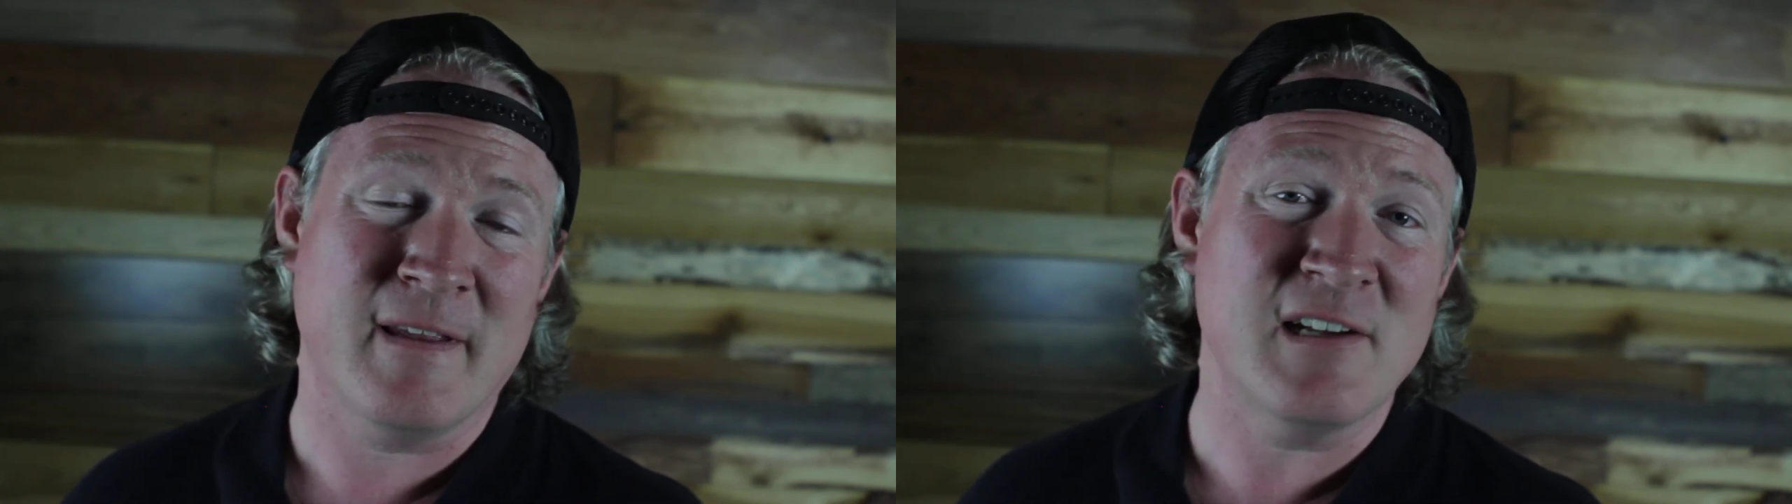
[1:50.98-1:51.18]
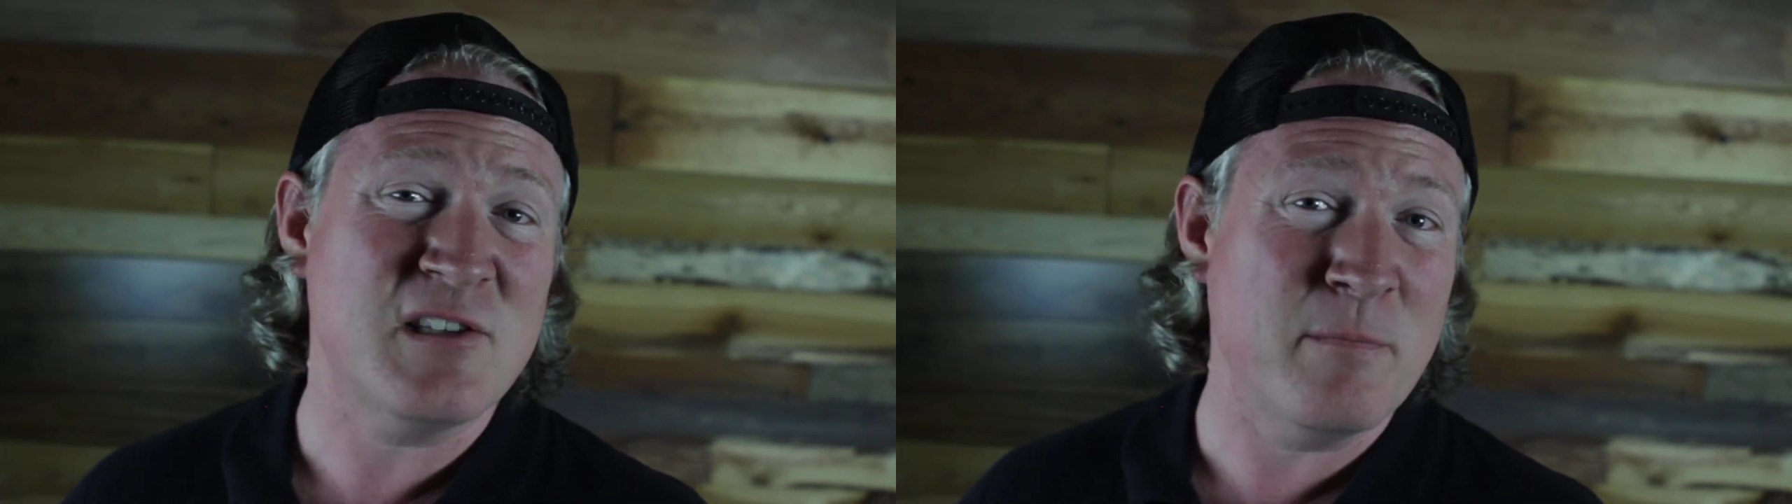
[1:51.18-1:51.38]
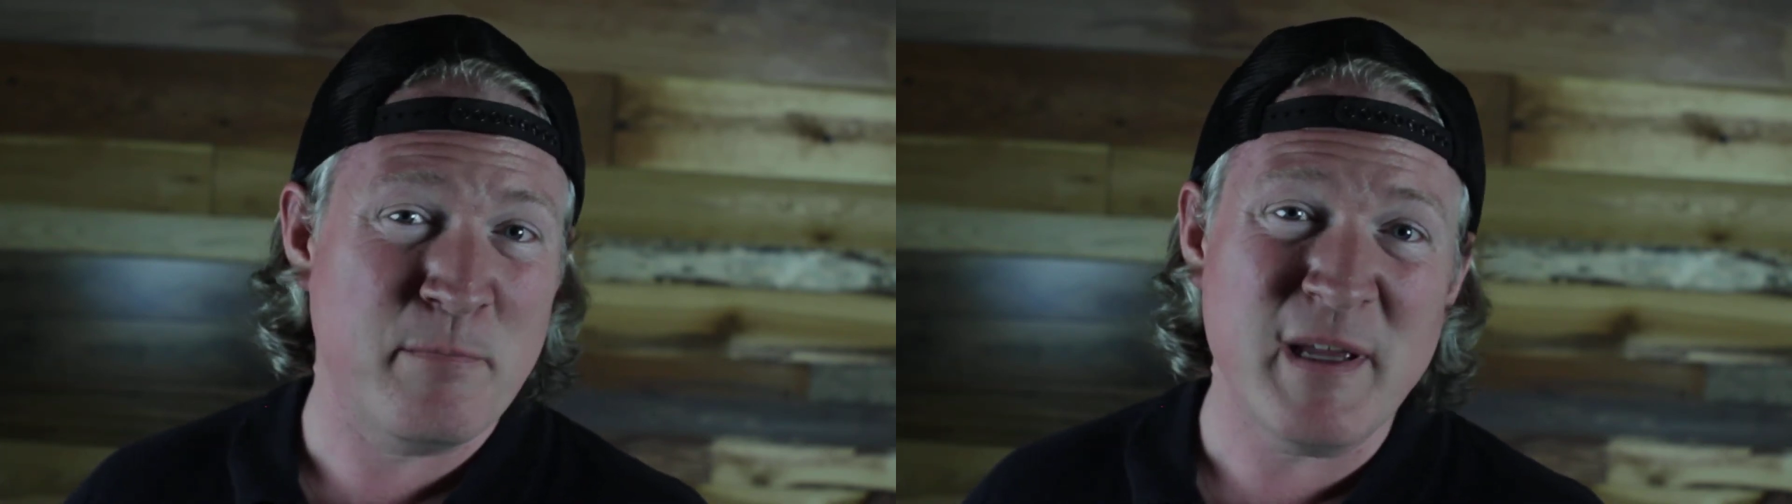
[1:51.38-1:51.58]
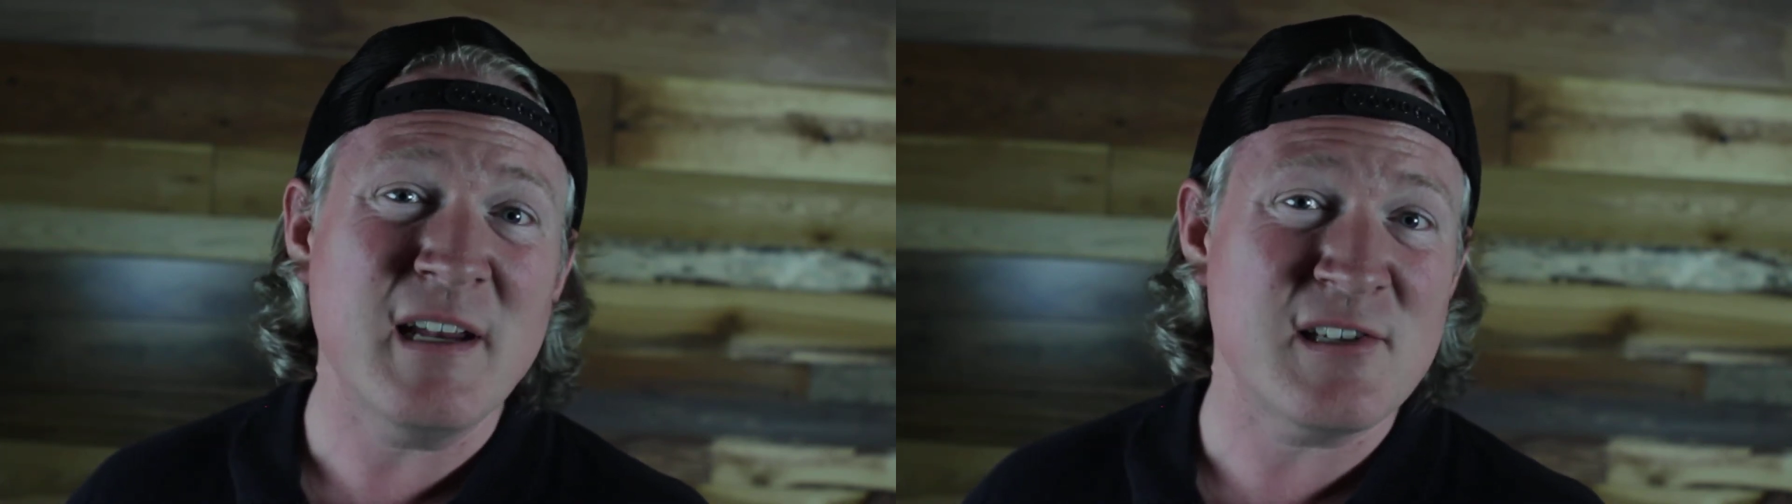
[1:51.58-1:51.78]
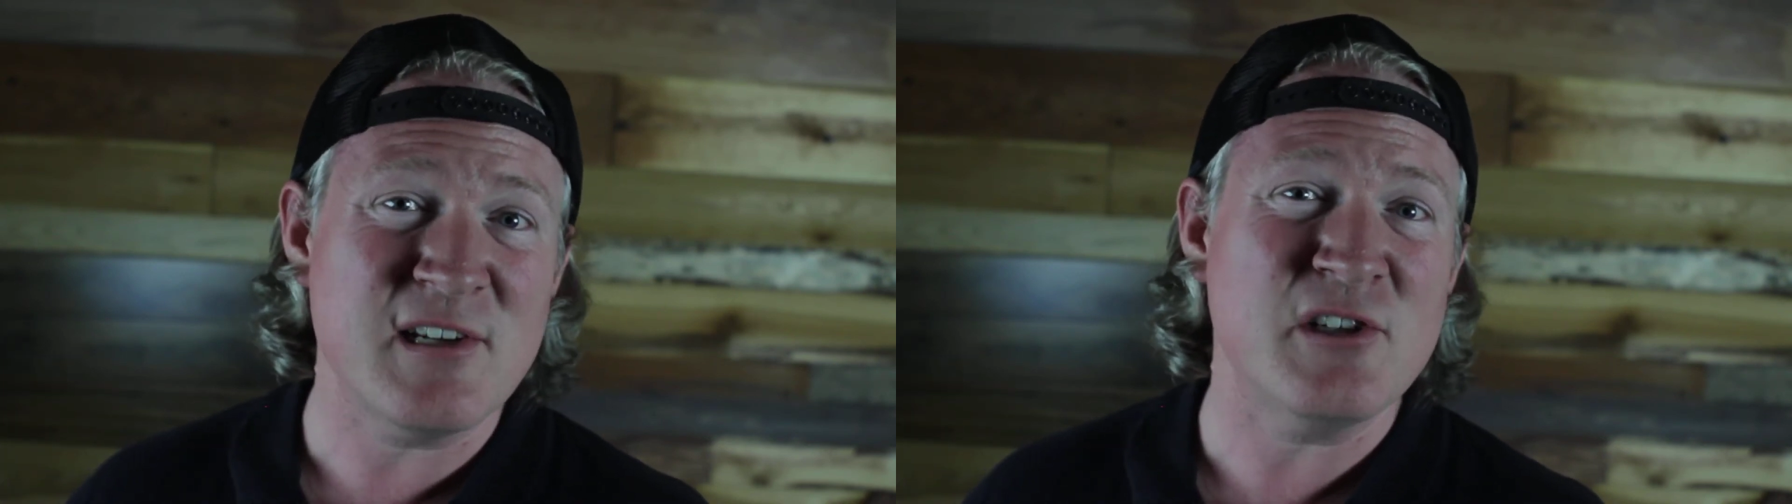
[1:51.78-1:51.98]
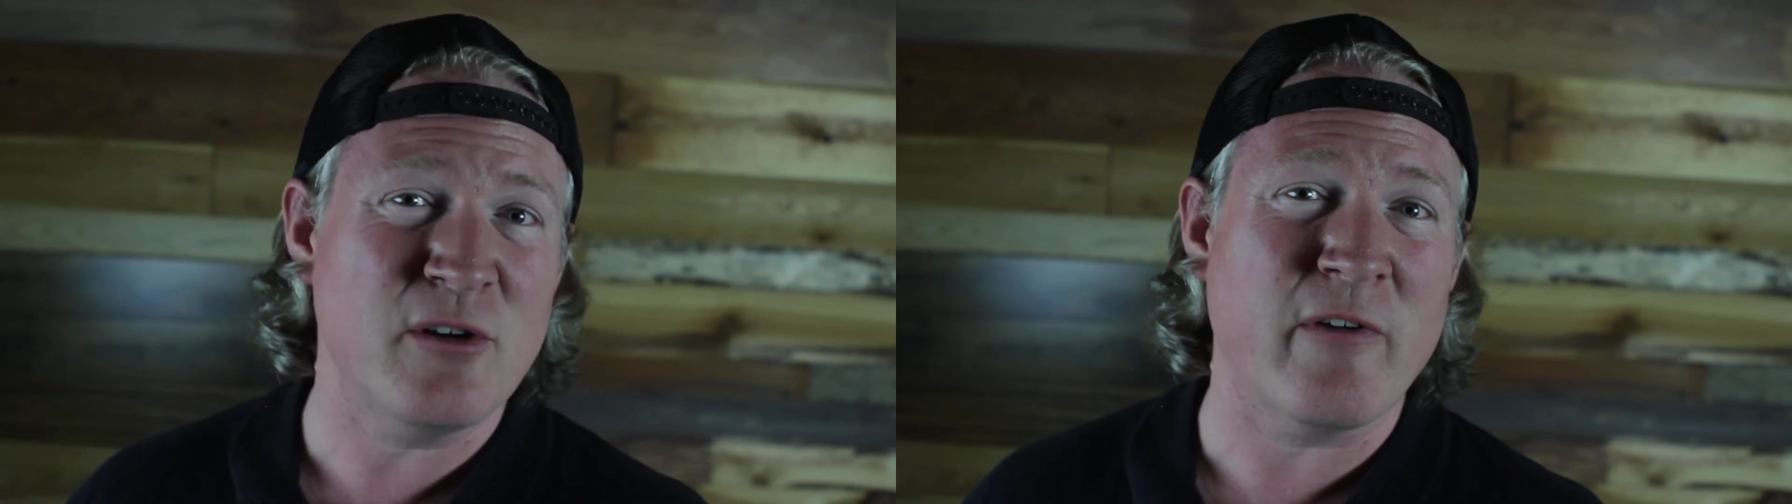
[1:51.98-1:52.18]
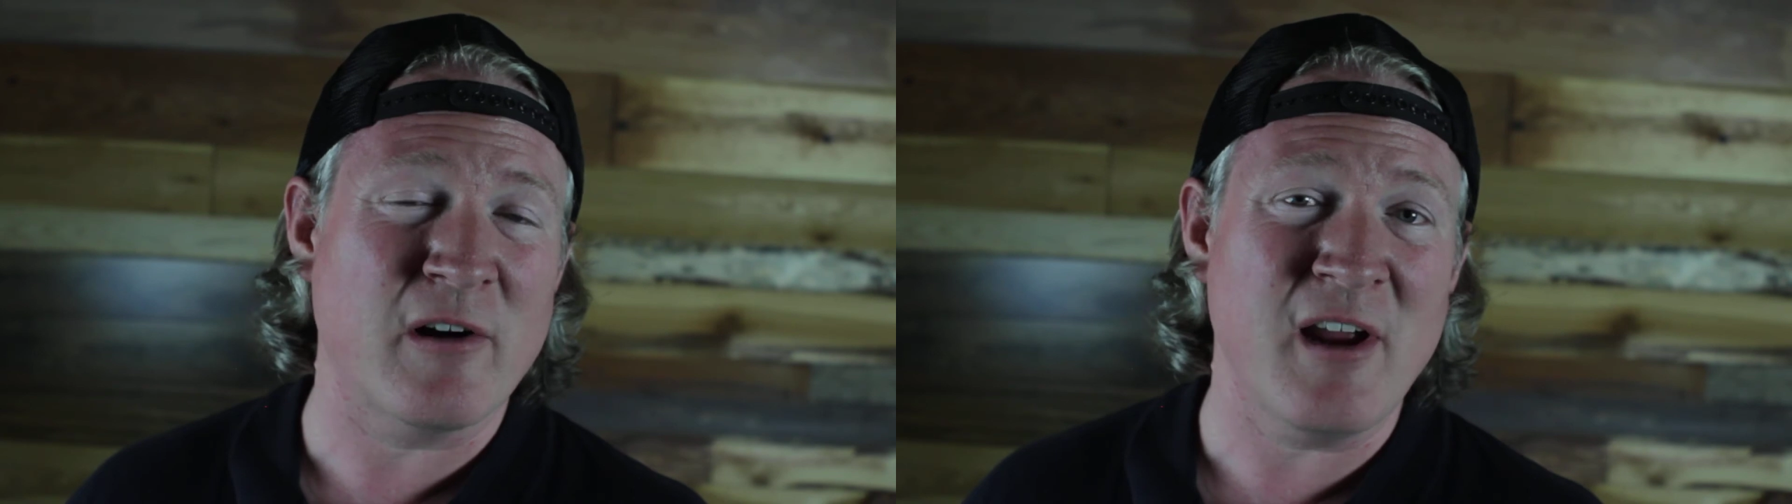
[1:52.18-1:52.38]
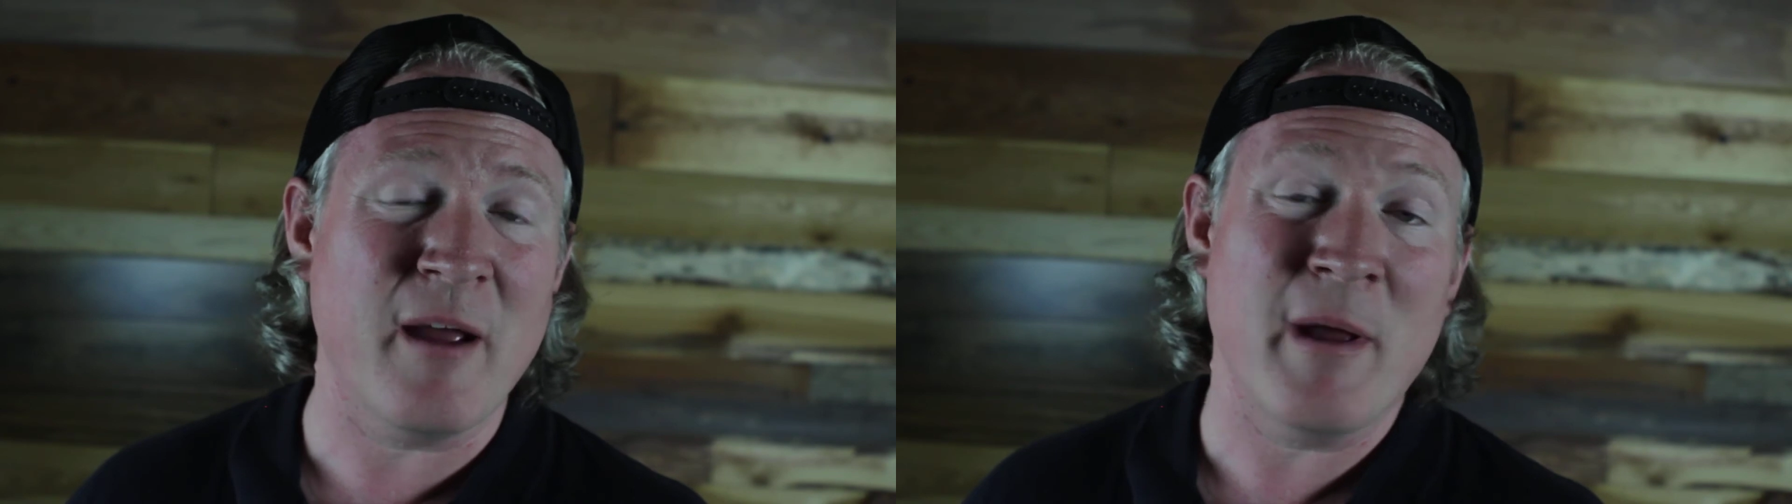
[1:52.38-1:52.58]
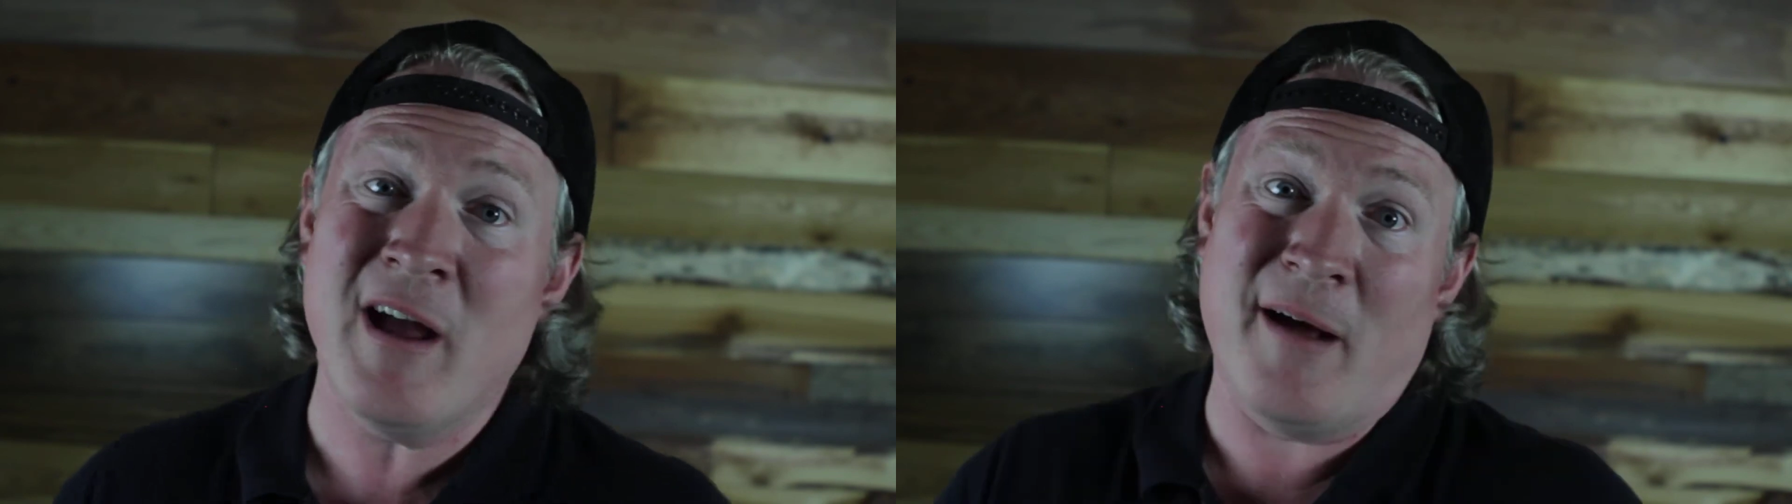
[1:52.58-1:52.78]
It's the biggest issue of our time.